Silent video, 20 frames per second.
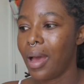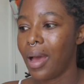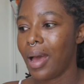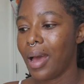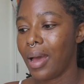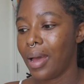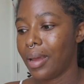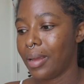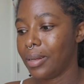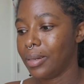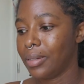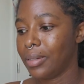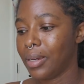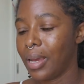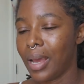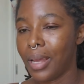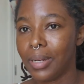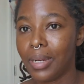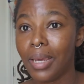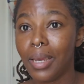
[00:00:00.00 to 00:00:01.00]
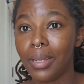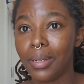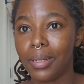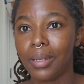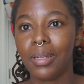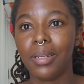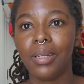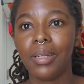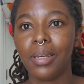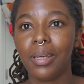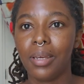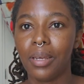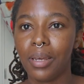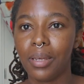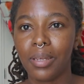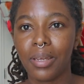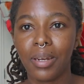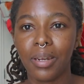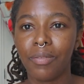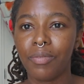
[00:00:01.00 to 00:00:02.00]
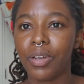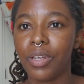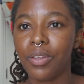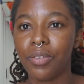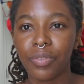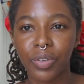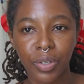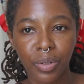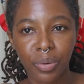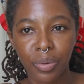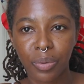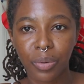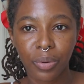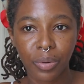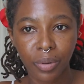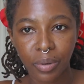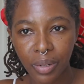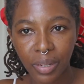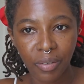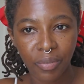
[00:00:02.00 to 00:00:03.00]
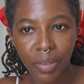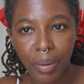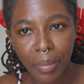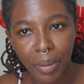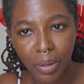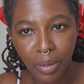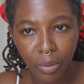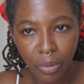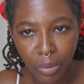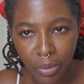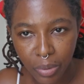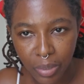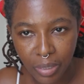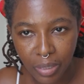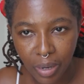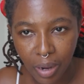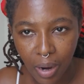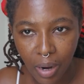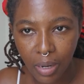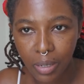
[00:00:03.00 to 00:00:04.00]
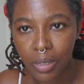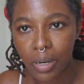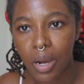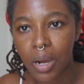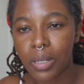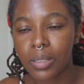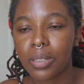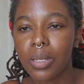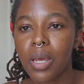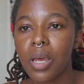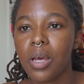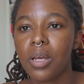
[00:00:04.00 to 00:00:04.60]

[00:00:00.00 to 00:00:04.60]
And at the end of the day, you never even know if the will go see or not.